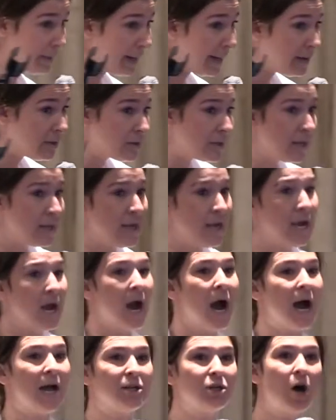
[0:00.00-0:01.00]
about,
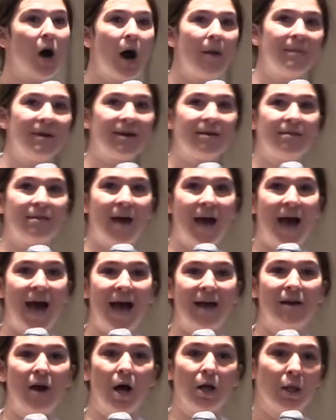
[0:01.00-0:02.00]
a topic
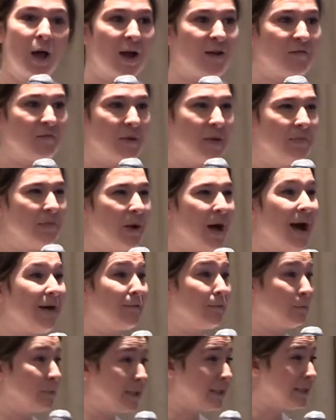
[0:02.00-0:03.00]
that a lot of people
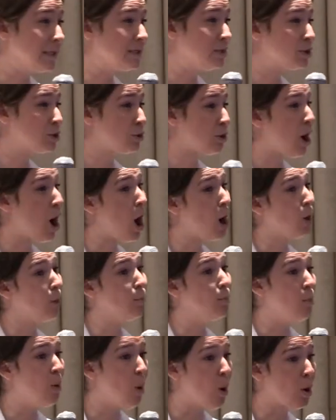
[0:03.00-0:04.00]
have really
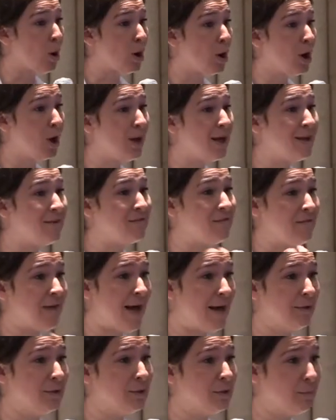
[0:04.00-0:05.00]
strong moral and
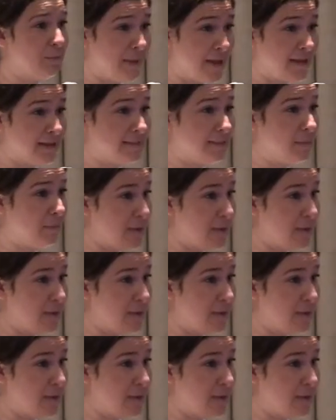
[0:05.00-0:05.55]
value-based